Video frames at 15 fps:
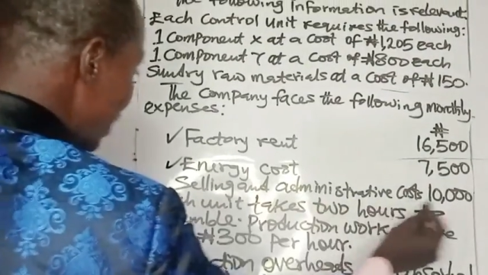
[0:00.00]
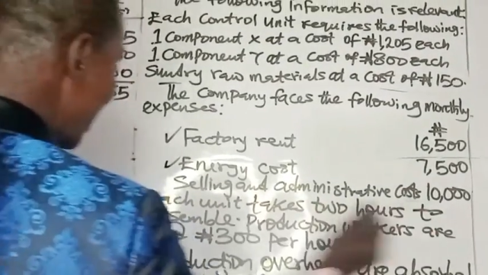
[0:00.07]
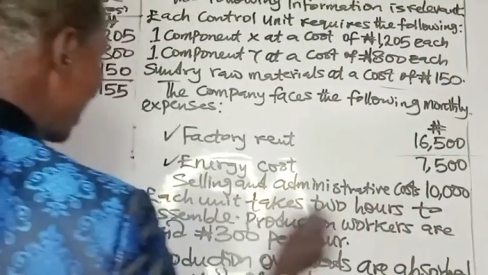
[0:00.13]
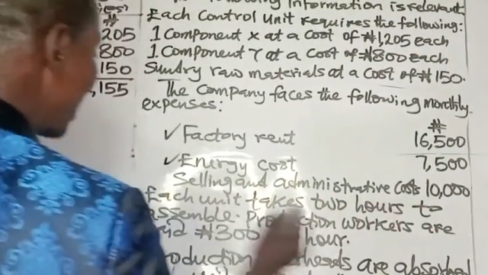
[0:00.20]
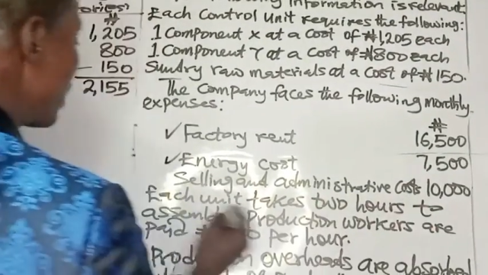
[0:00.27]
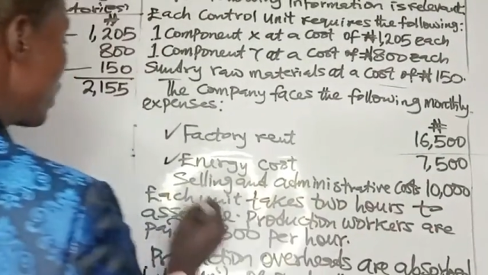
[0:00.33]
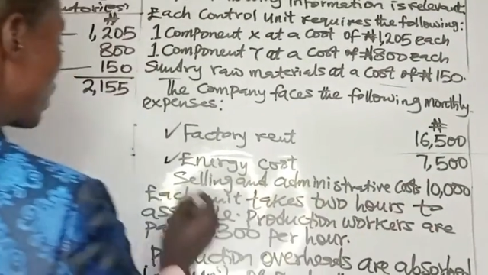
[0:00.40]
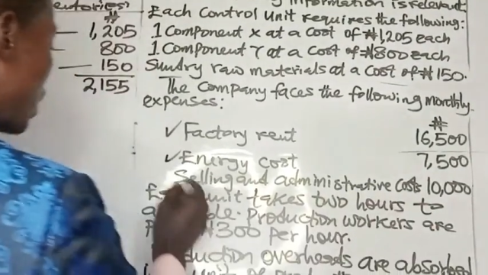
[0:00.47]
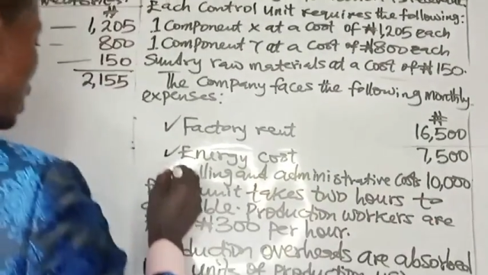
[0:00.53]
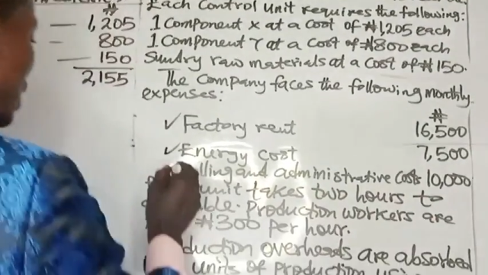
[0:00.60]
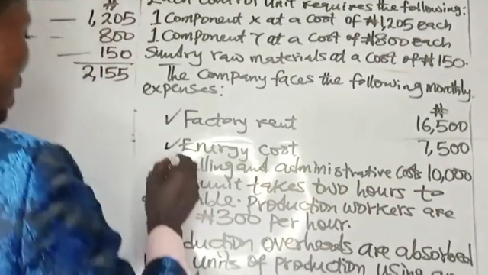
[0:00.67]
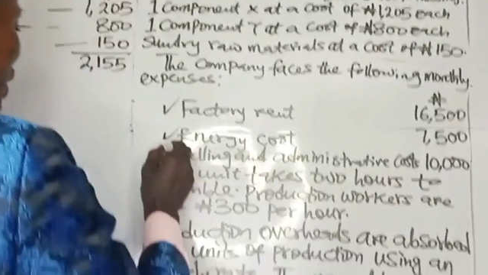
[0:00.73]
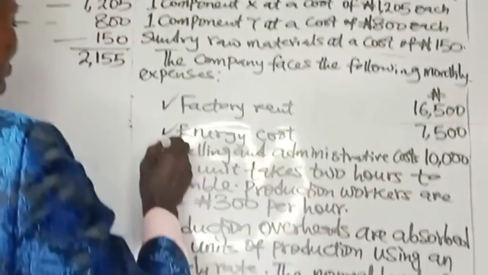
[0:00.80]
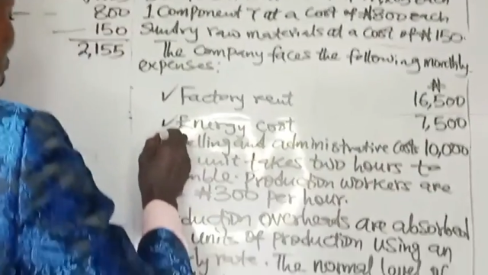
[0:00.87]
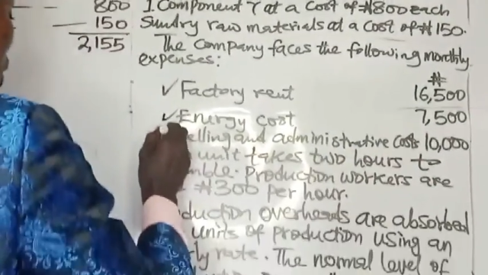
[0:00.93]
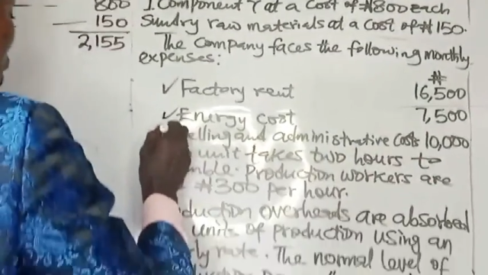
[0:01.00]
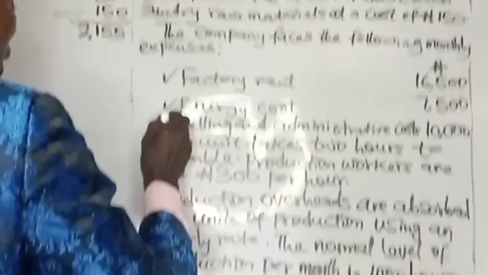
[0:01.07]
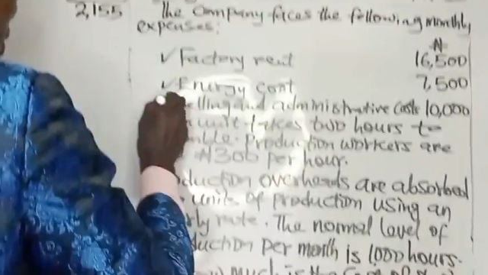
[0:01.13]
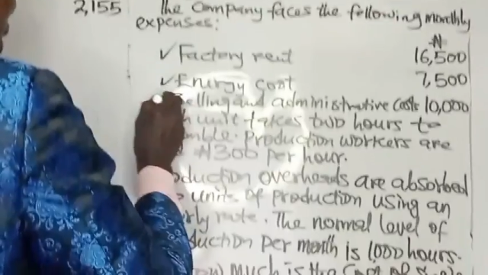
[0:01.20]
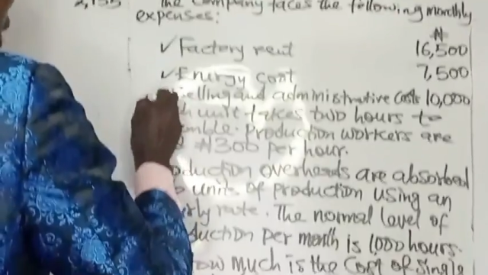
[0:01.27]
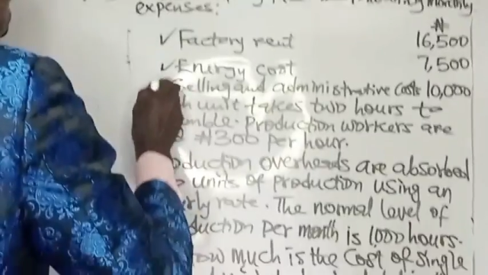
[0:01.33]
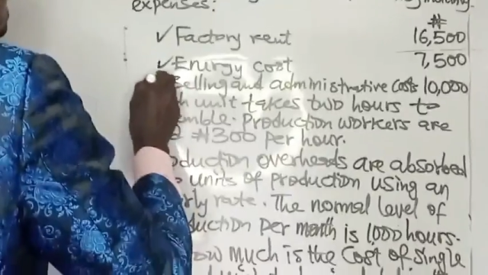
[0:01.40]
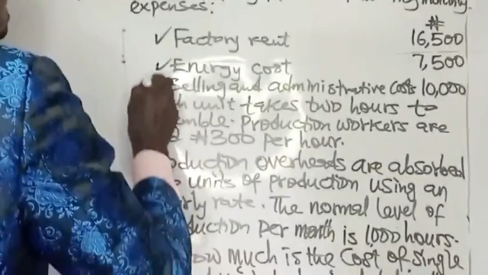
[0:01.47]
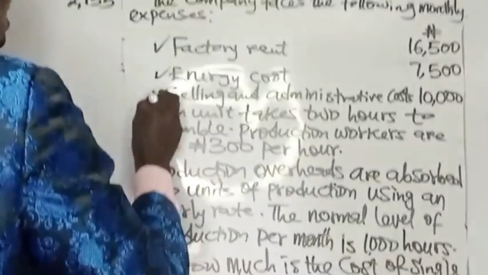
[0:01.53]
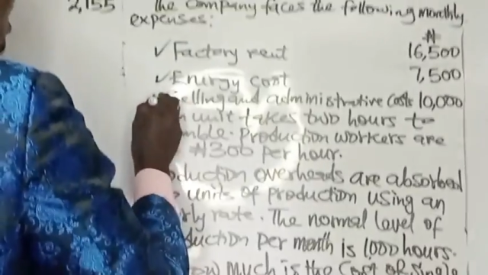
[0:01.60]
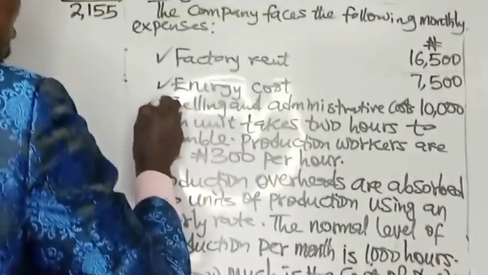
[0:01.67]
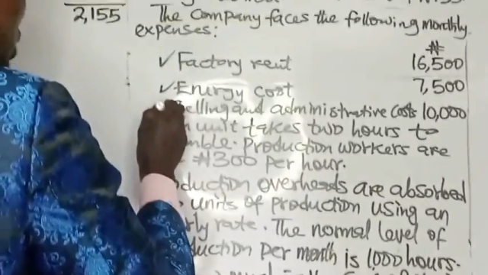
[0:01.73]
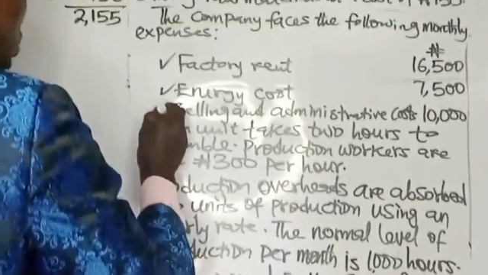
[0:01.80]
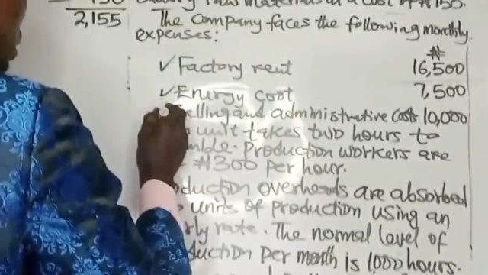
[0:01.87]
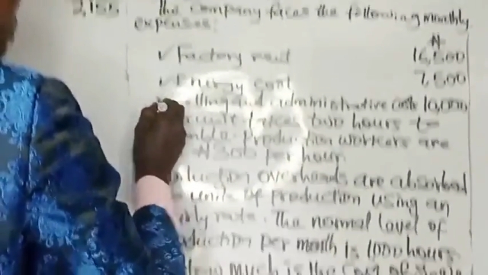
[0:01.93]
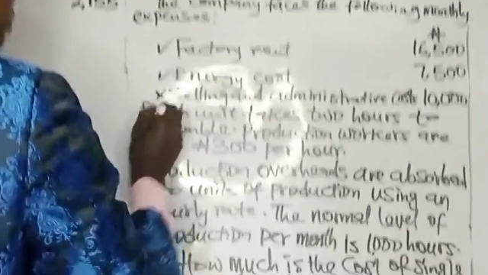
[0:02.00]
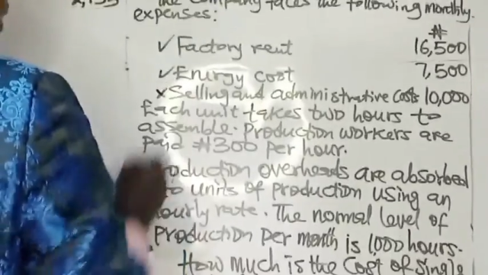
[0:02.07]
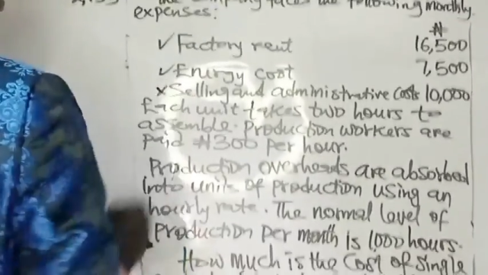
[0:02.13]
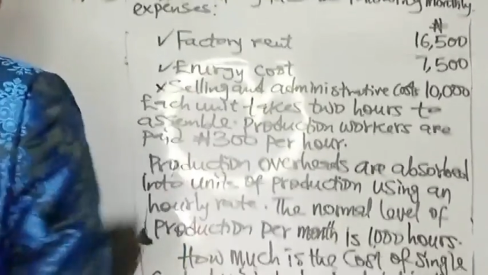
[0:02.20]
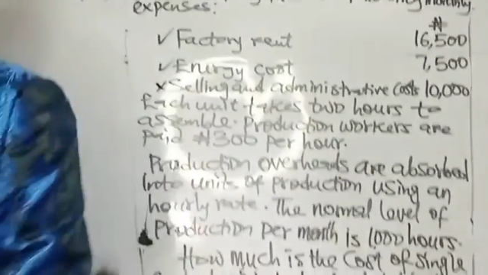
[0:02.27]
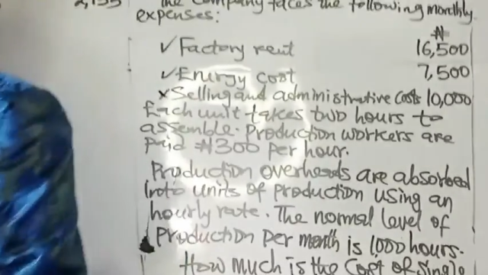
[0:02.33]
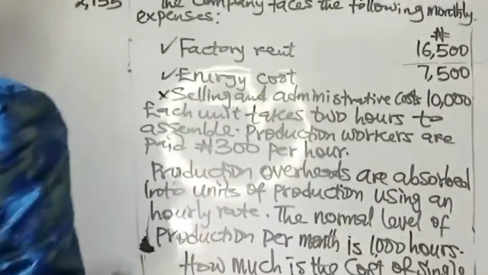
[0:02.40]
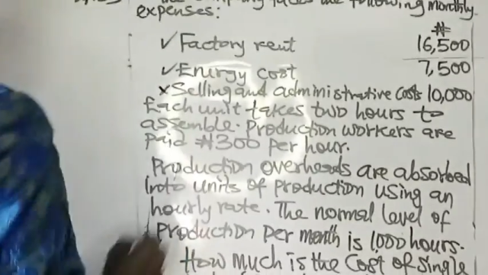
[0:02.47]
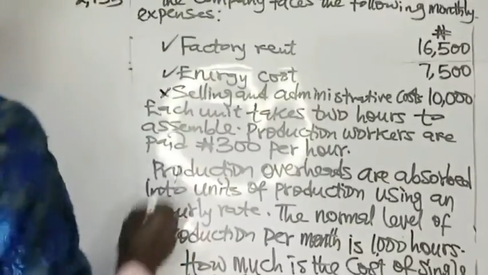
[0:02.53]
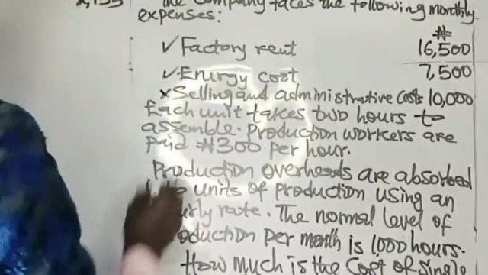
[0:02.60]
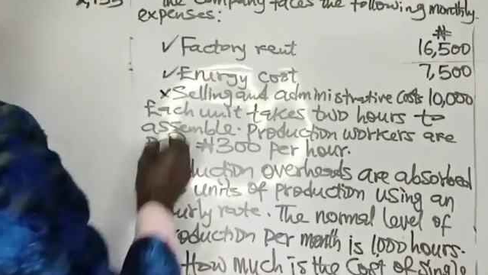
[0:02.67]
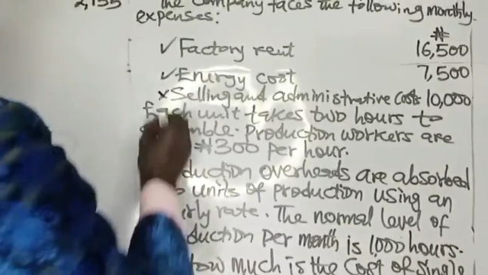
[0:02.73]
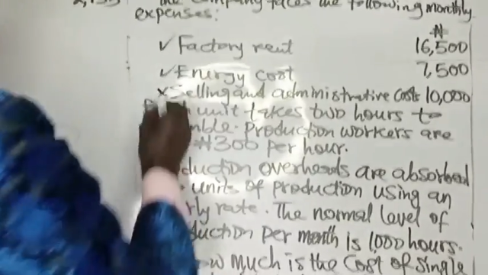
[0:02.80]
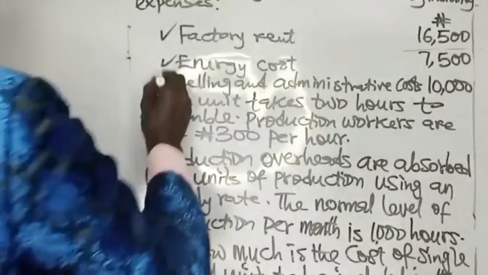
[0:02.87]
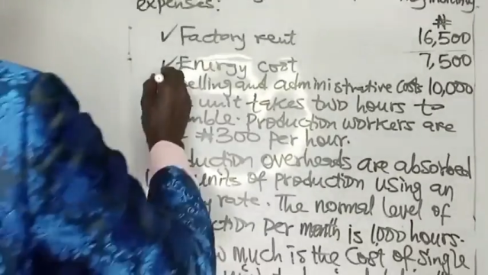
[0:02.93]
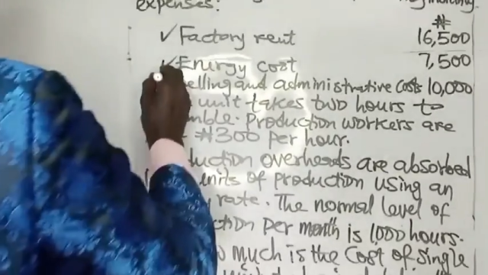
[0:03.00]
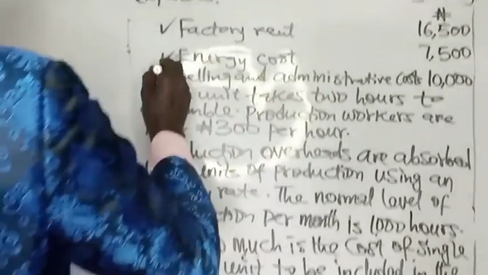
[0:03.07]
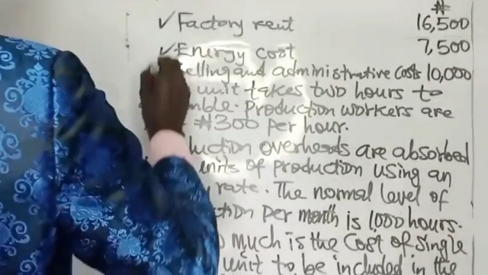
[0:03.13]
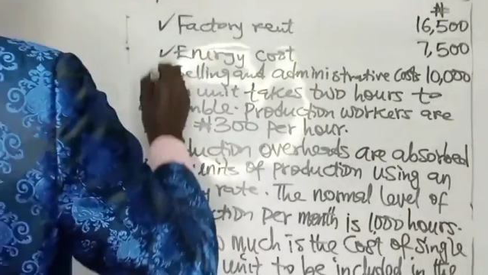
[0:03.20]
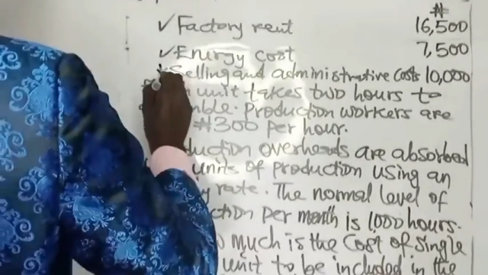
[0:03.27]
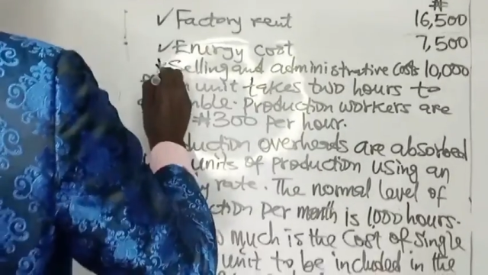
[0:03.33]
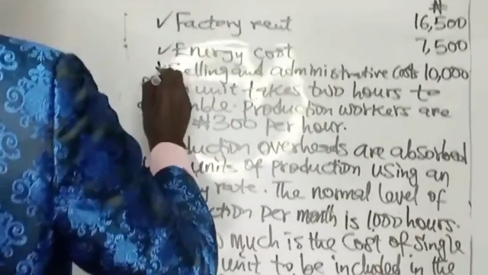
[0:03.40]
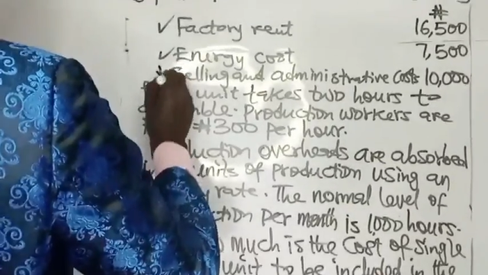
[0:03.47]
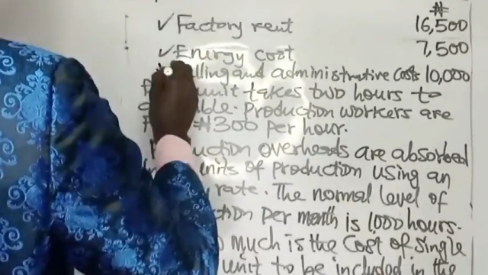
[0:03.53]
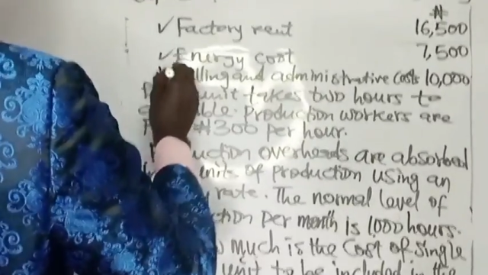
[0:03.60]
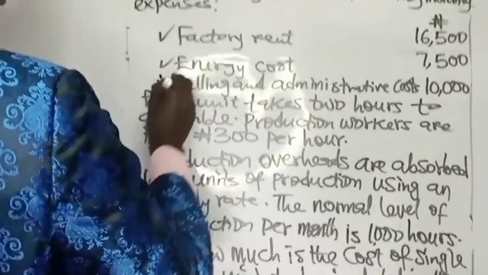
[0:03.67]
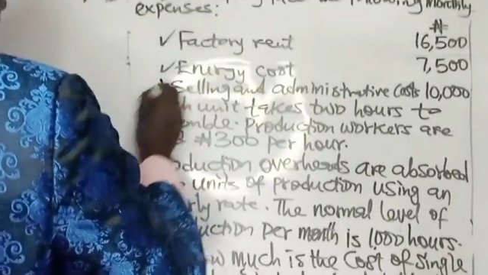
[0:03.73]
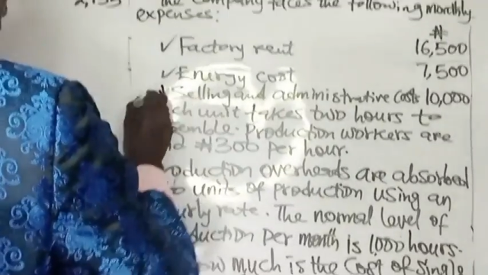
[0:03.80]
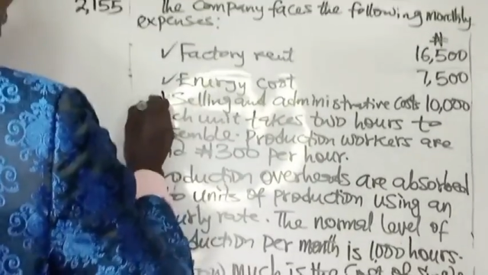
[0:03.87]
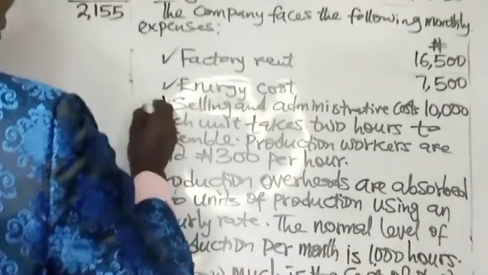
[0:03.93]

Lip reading: Nobody's mouth can be seen.